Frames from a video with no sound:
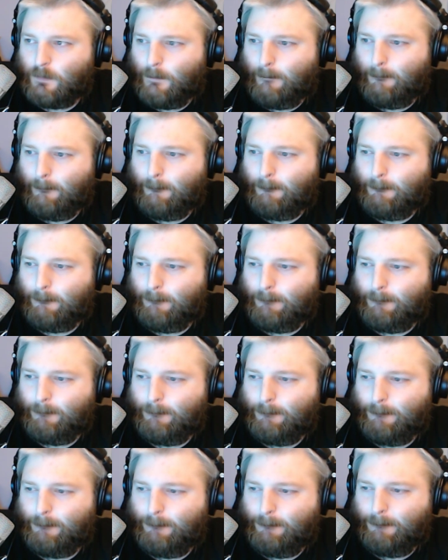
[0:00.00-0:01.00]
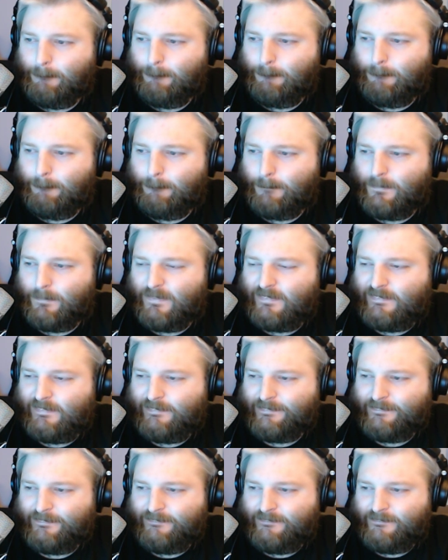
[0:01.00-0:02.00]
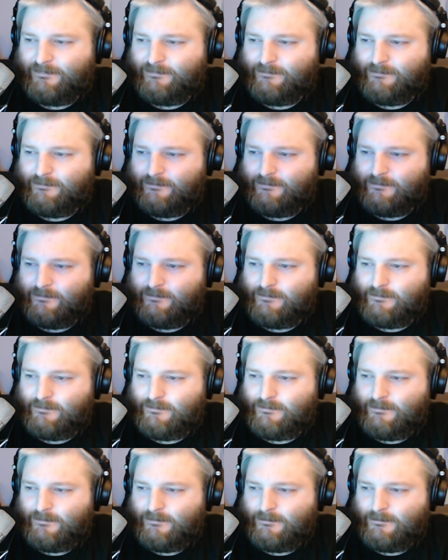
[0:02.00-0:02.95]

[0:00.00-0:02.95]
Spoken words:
No one is speaking in this clip.